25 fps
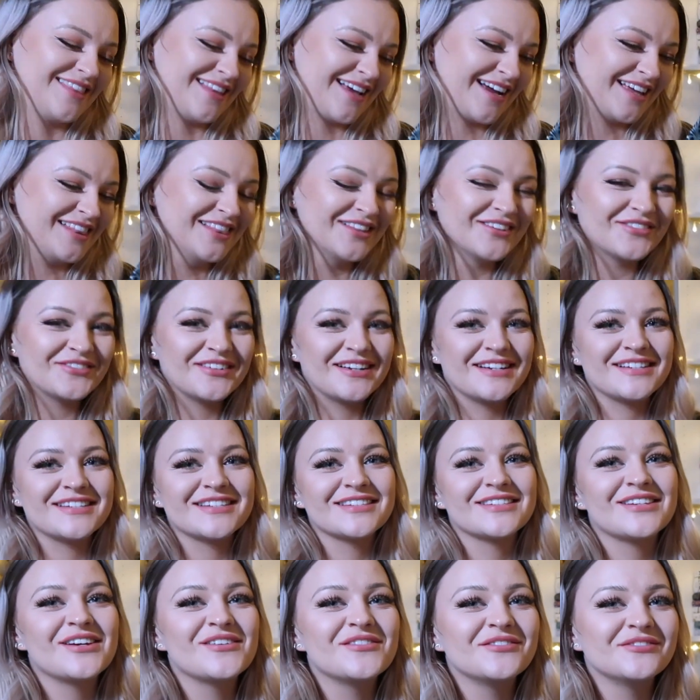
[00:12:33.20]
I love this.
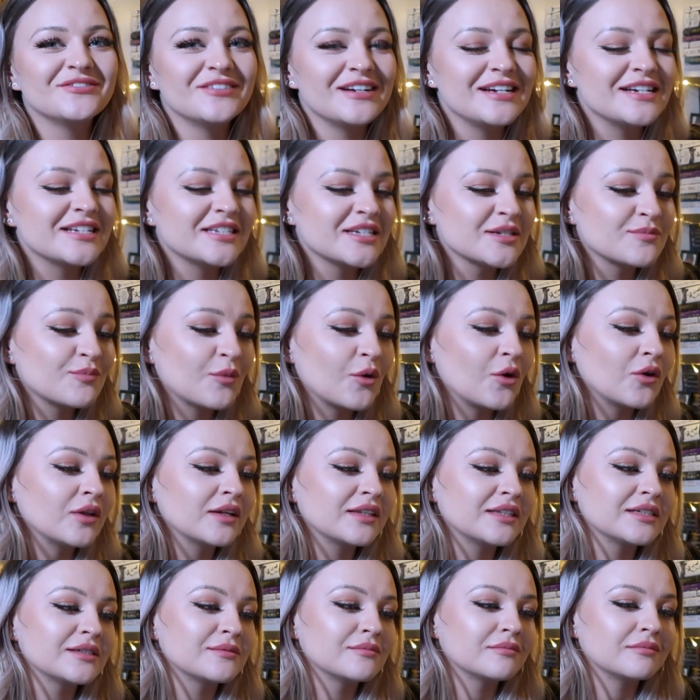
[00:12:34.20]
So Rhys has bought
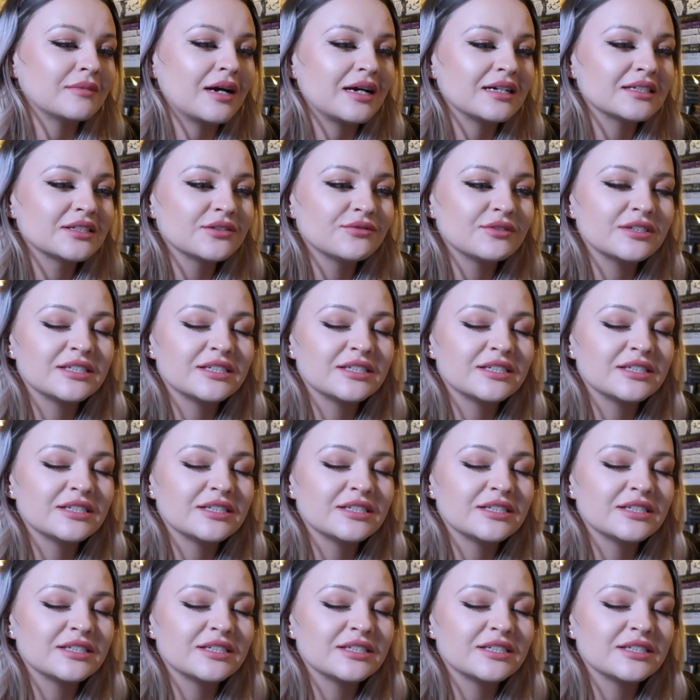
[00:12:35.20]
like this massive